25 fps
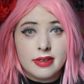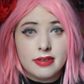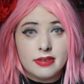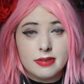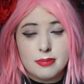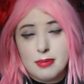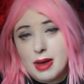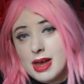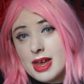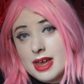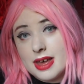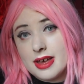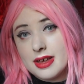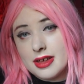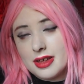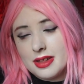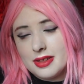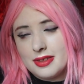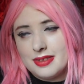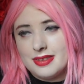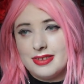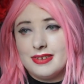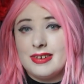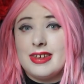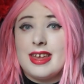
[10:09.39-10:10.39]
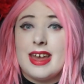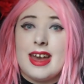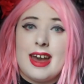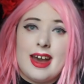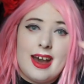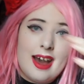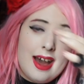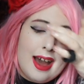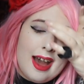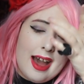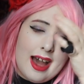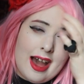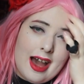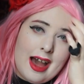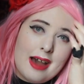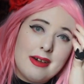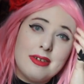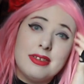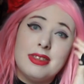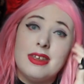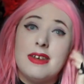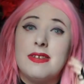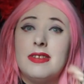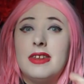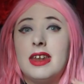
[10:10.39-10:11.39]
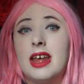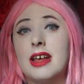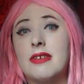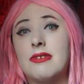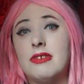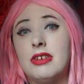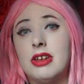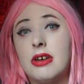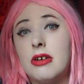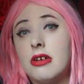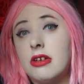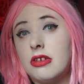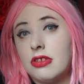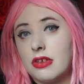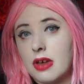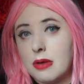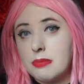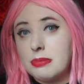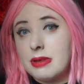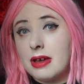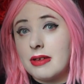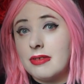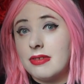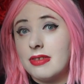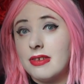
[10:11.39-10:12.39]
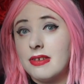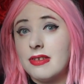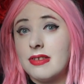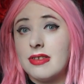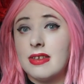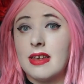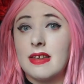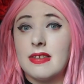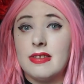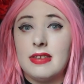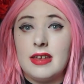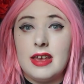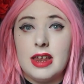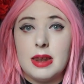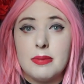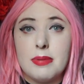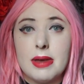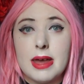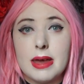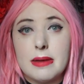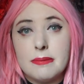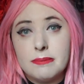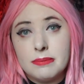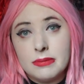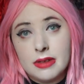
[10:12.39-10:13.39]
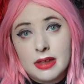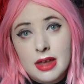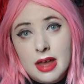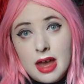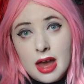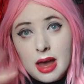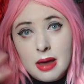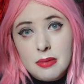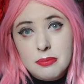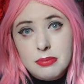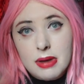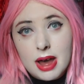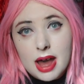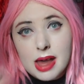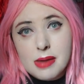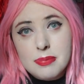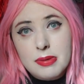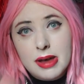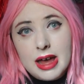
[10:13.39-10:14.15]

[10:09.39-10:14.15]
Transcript: smile. So yeah, I will see you in the next video. It's coming out soon, so I'll see you in a bit. Bye